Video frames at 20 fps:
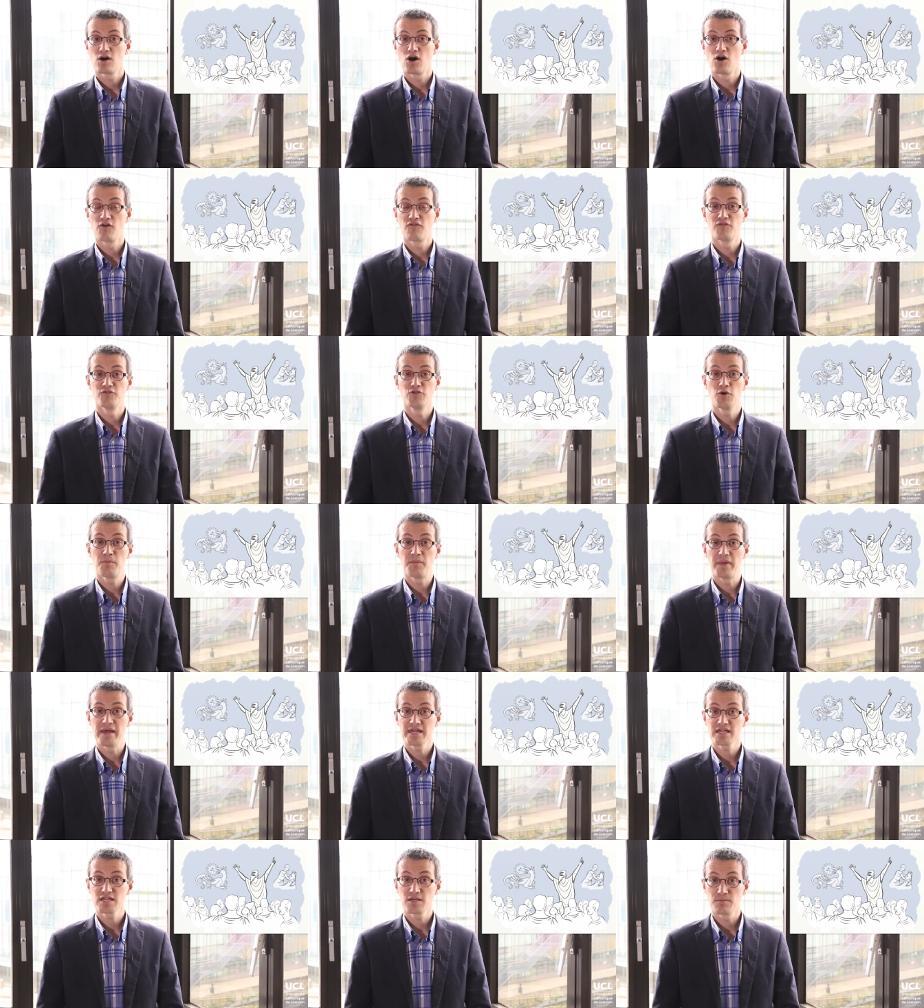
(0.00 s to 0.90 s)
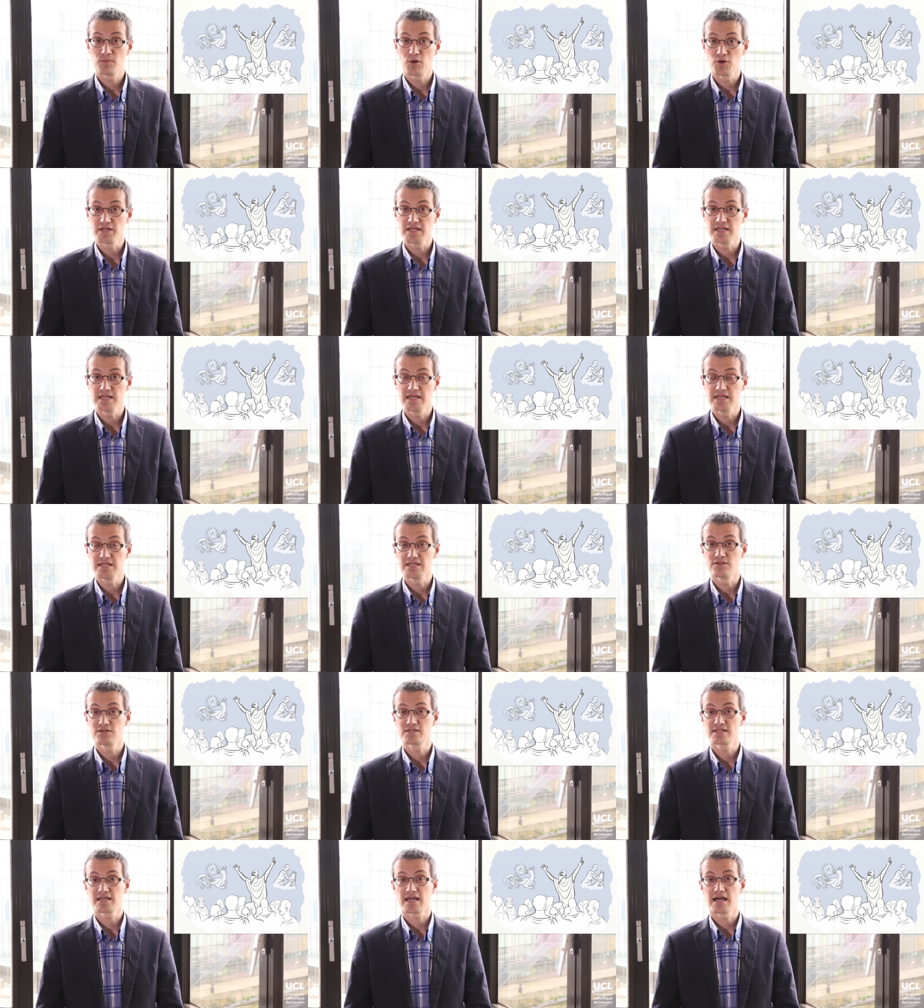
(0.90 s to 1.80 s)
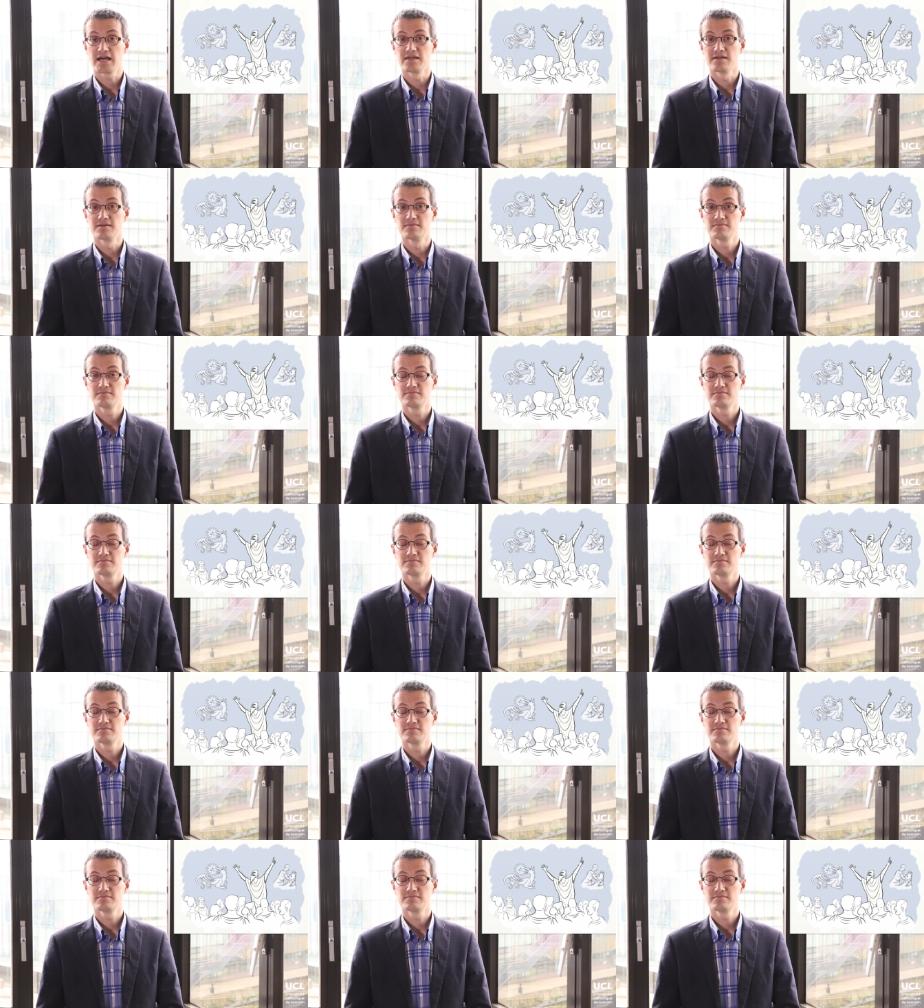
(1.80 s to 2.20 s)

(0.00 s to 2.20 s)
of an opaque body in the sky